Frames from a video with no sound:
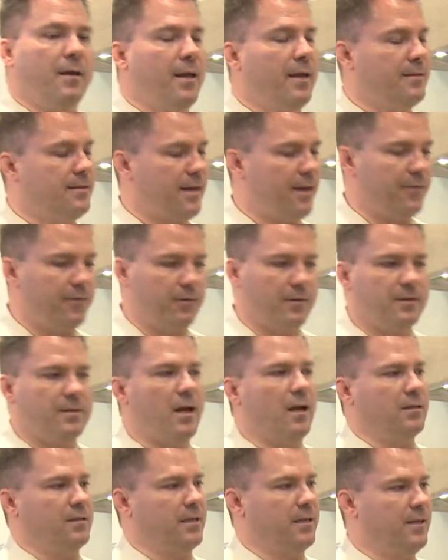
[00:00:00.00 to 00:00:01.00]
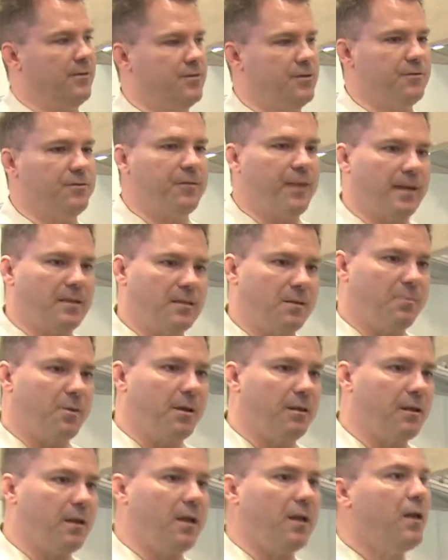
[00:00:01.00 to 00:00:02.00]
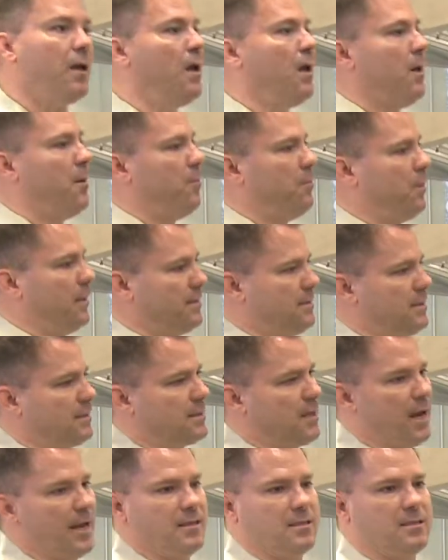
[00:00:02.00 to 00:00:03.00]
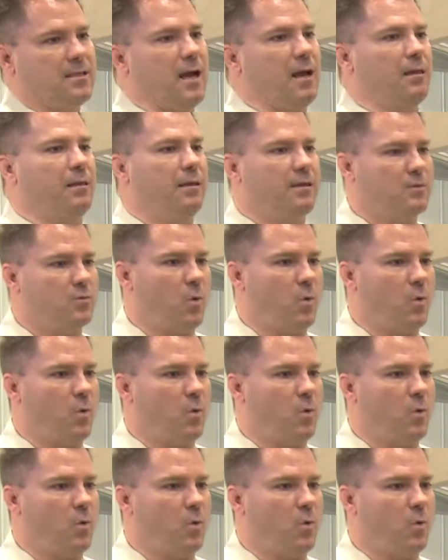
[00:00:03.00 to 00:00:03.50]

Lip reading: It definitely does. It gives you flexibility, but design styling as